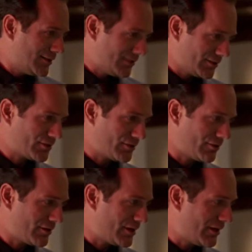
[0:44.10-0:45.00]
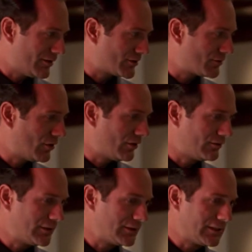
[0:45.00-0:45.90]
There's a story here in
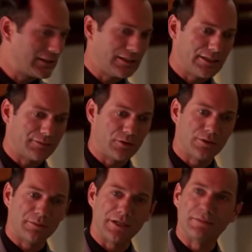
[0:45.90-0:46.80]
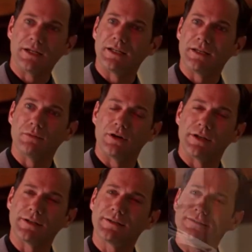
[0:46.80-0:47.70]
Smallville, and I am going to make my name on it.